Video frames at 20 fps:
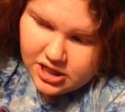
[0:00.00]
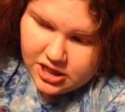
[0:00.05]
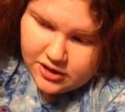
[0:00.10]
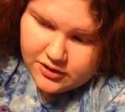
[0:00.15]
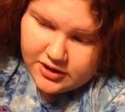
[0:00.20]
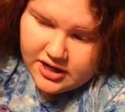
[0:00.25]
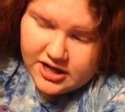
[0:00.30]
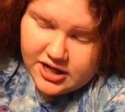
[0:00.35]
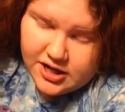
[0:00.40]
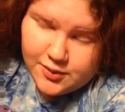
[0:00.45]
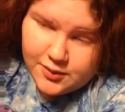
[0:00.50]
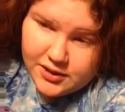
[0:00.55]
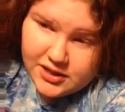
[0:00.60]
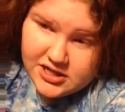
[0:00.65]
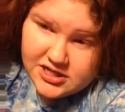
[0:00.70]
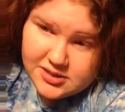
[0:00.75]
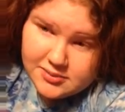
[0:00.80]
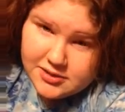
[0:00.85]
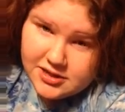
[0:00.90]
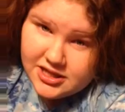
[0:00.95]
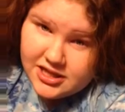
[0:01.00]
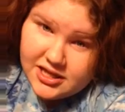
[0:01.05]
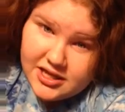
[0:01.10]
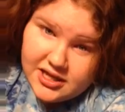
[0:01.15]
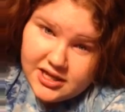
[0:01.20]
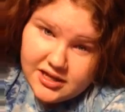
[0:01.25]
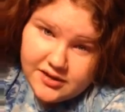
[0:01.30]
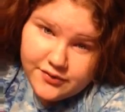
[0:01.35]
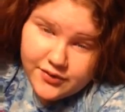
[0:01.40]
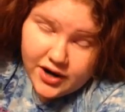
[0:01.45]
okay, can we get some
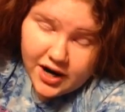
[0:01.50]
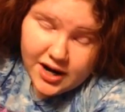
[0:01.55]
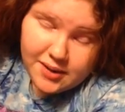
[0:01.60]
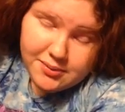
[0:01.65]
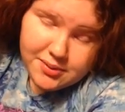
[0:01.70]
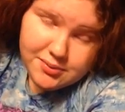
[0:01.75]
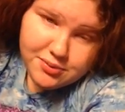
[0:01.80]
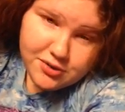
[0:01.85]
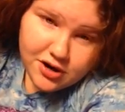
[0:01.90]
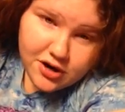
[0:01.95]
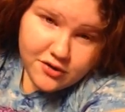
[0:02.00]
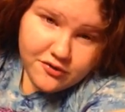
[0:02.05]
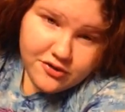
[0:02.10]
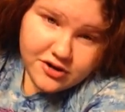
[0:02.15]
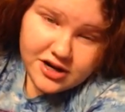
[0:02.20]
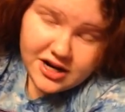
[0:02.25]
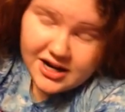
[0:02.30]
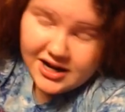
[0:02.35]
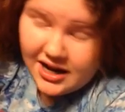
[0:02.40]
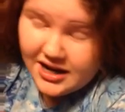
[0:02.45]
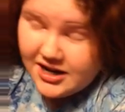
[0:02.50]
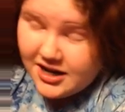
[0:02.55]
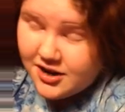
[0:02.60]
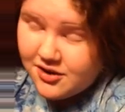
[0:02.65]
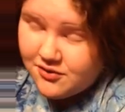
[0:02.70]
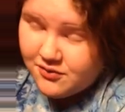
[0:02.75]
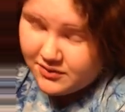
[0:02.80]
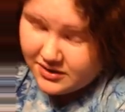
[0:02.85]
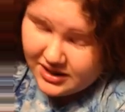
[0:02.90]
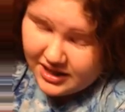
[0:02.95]
Aleve or ibuprofen? And I
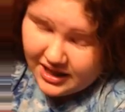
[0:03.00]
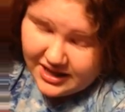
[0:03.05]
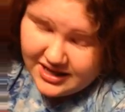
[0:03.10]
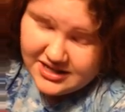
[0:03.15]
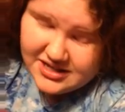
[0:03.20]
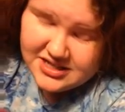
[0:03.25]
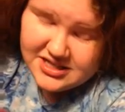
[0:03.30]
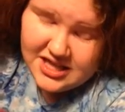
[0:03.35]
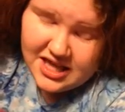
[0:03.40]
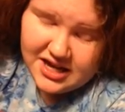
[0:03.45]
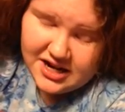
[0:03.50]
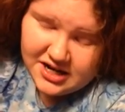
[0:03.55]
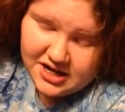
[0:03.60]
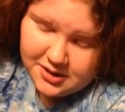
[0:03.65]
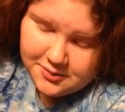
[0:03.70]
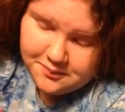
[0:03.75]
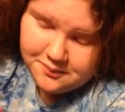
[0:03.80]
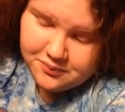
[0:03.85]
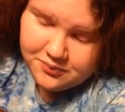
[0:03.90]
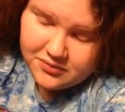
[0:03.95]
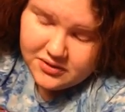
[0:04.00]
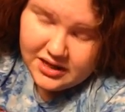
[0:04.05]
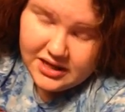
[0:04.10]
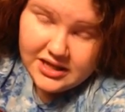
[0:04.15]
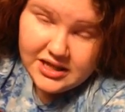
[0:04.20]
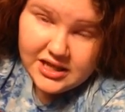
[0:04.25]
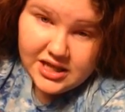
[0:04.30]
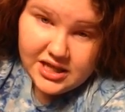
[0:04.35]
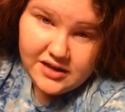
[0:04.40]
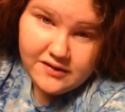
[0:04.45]
didn't realize that,
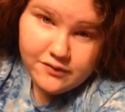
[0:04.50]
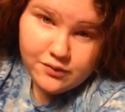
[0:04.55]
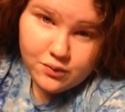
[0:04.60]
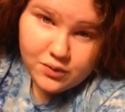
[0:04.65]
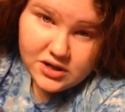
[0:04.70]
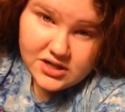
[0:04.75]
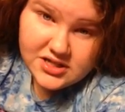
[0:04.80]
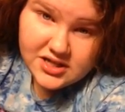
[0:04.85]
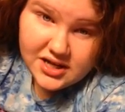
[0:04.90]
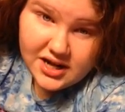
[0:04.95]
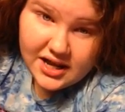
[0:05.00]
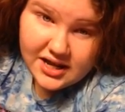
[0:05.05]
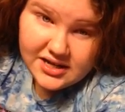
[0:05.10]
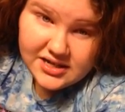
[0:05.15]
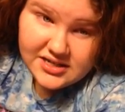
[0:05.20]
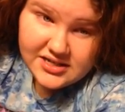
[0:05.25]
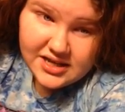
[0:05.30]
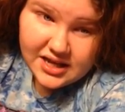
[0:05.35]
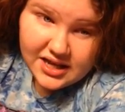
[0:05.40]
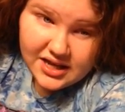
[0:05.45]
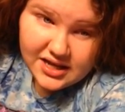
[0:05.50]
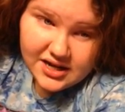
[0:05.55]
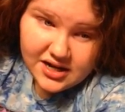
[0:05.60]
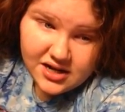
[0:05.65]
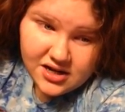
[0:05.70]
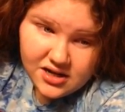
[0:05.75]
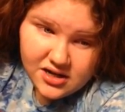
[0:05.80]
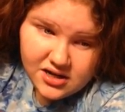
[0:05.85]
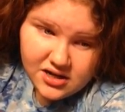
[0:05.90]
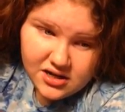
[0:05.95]
Aleve was an NSAID.